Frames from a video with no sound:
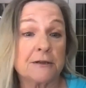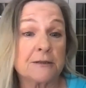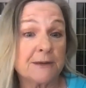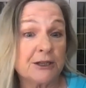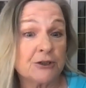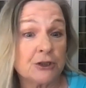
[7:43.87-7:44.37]

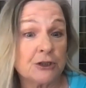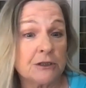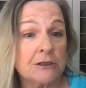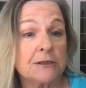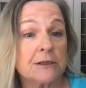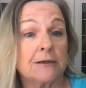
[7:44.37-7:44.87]

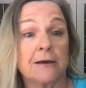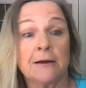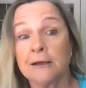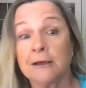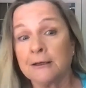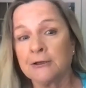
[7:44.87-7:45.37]
species and
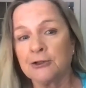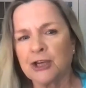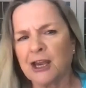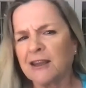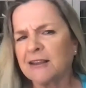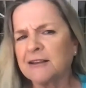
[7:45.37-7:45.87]

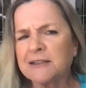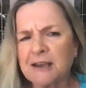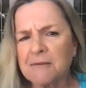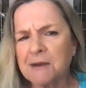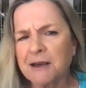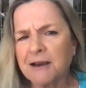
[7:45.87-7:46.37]
checking the
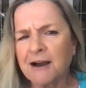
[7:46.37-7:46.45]
stomach